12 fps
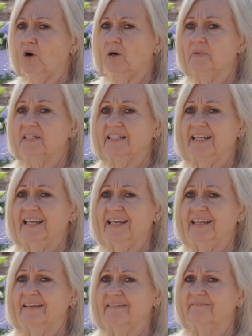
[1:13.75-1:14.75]

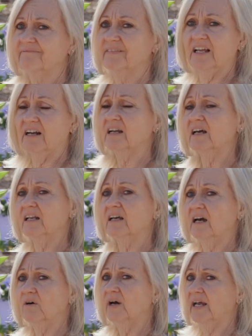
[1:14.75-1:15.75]
dormancy, they're gonna
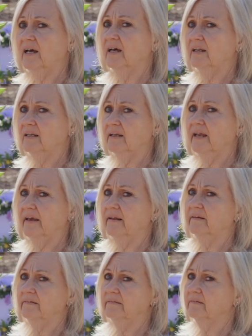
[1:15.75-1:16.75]
go ahead
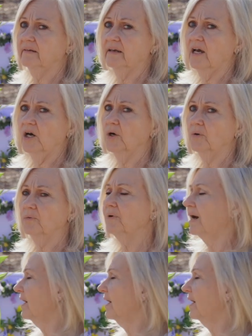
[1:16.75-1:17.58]
and go.